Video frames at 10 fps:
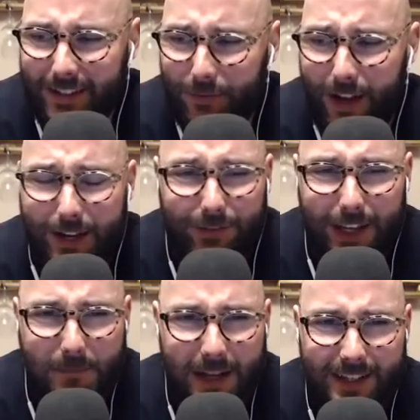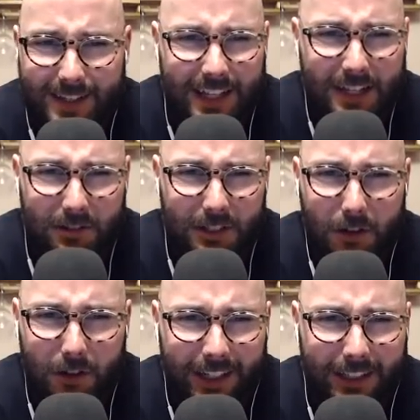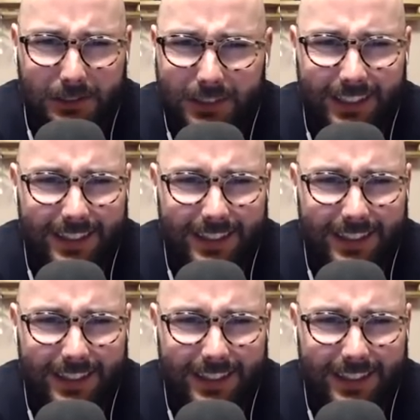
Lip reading: 5-10 minutes, and then you're at Notting Hill,